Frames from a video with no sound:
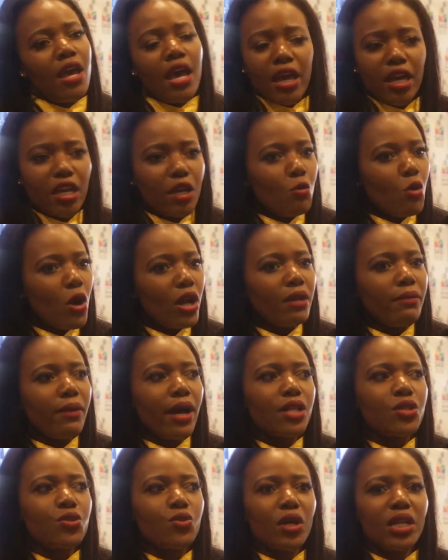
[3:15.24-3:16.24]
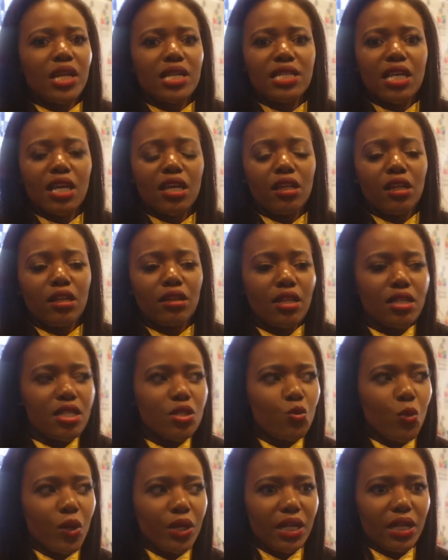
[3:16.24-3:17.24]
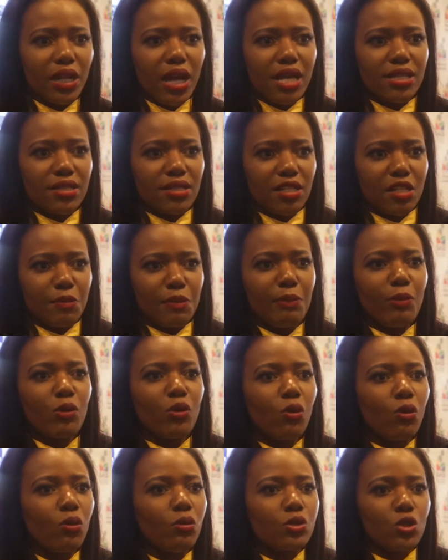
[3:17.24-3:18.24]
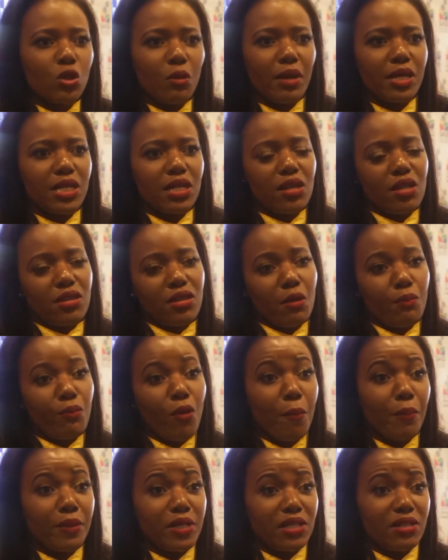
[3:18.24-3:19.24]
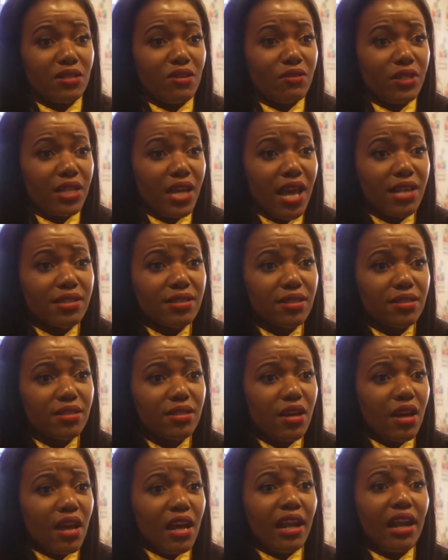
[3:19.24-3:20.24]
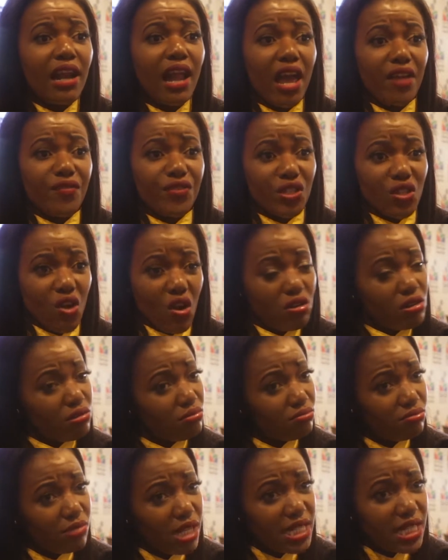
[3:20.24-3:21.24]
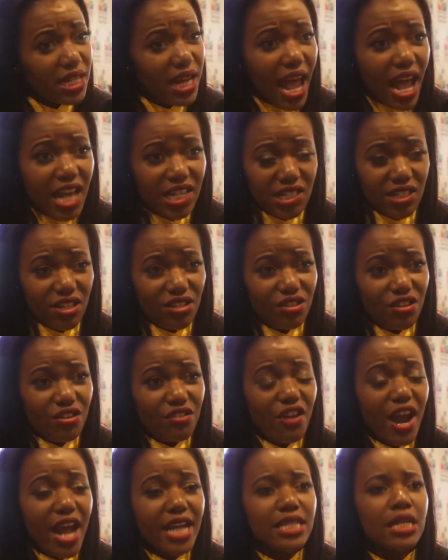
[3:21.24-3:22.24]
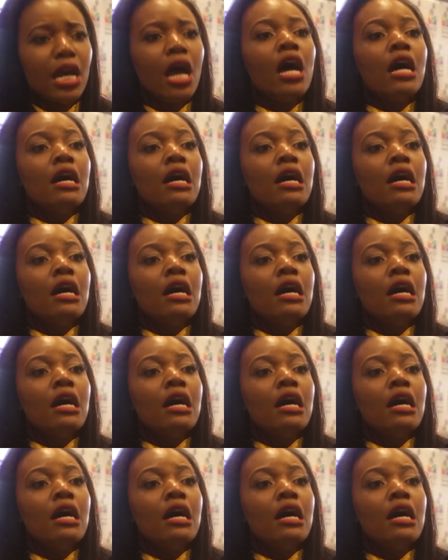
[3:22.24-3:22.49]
And I say, this is what an asset is. People automatically think property is the only asset. Livestock is an asset, all right?